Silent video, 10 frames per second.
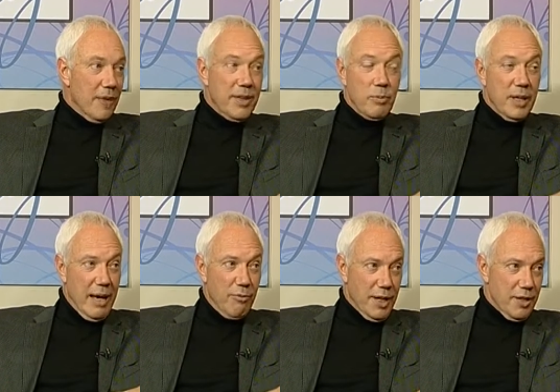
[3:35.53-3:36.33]
I think mm. we'll
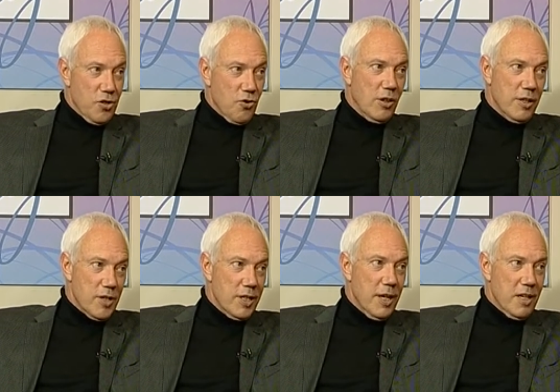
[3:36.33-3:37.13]
have one of the
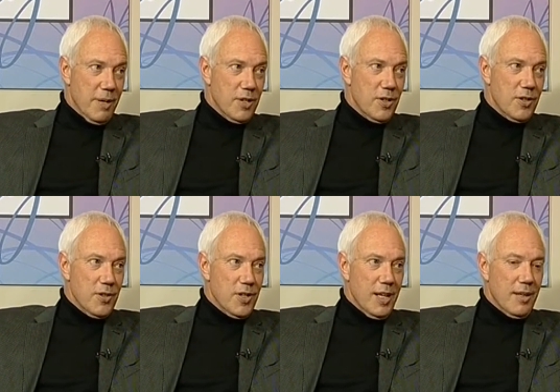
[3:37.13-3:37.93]
strongest economies in
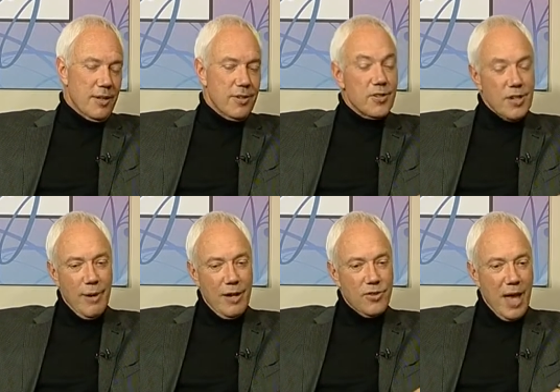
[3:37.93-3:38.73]
New Zealand. And so,
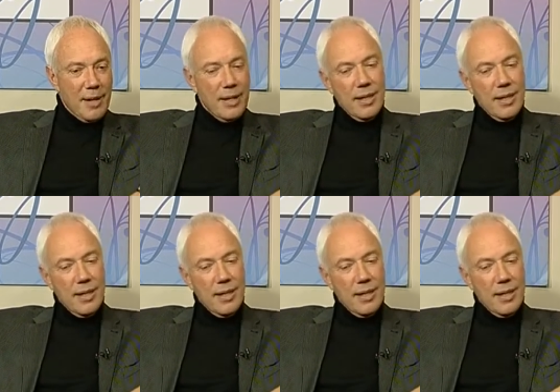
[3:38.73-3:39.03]
as that